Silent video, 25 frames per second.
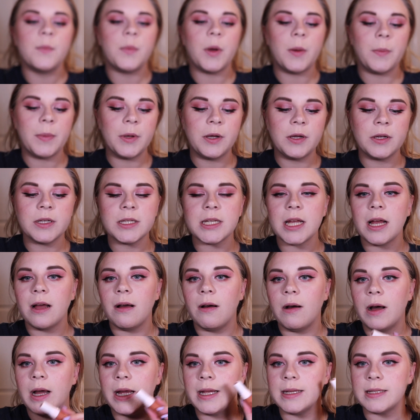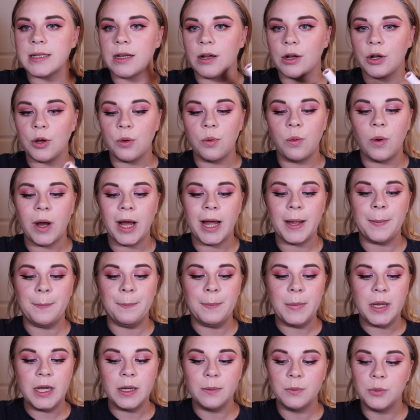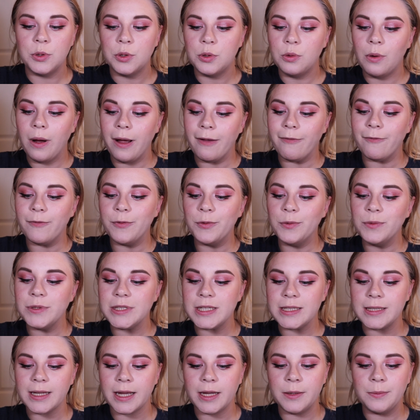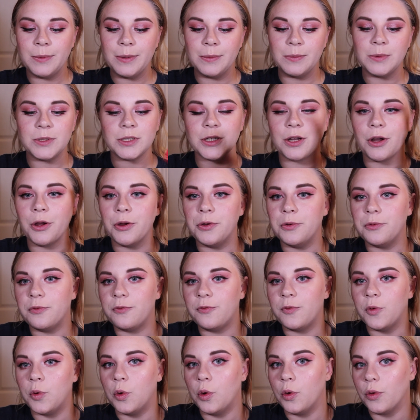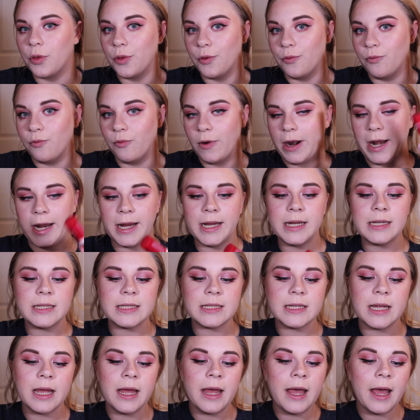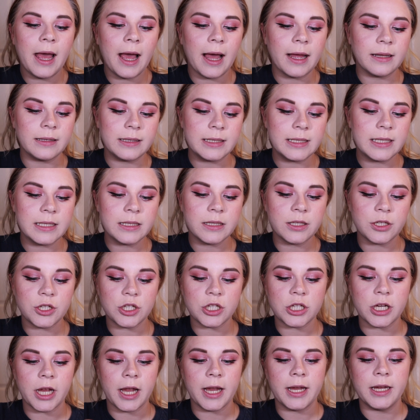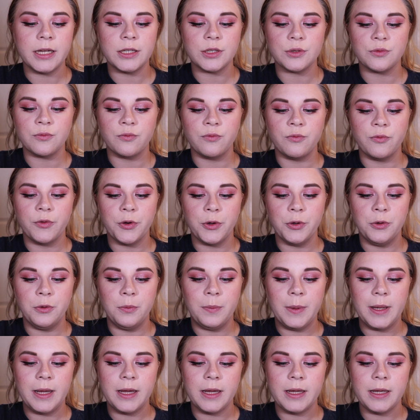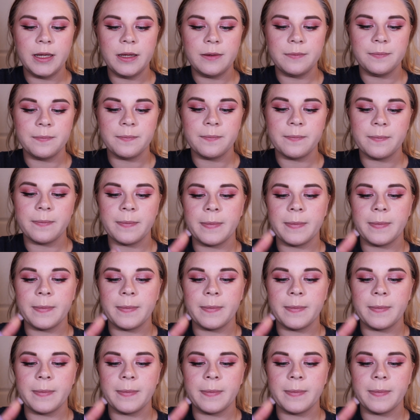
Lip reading: but because our eyes are quite minimal, I thought today we would go for the red, and this is the shade Ruby.